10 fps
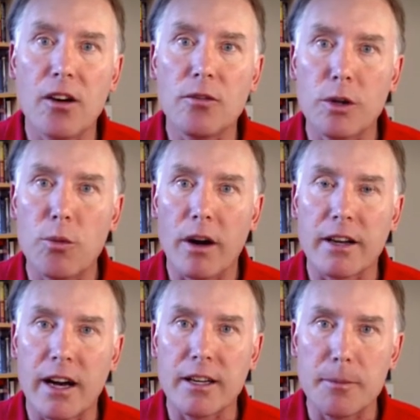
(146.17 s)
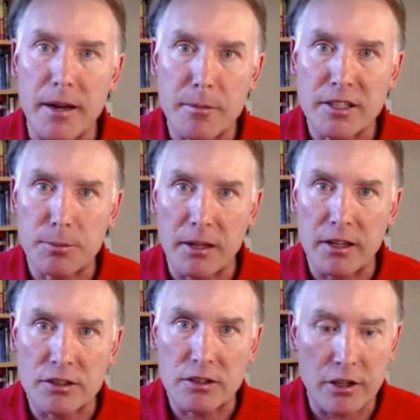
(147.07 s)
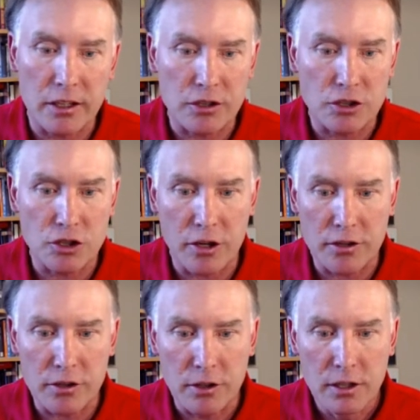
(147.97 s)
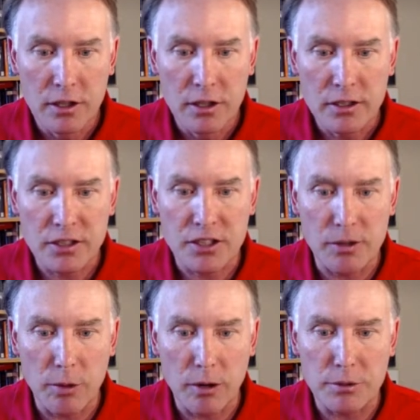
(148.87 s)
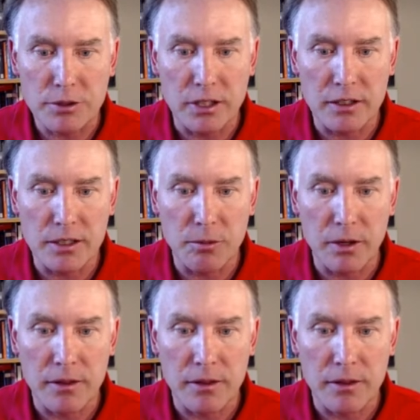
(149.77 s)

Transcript: We want 9 amendments, but let's look at the Charter to see what we're dealing with.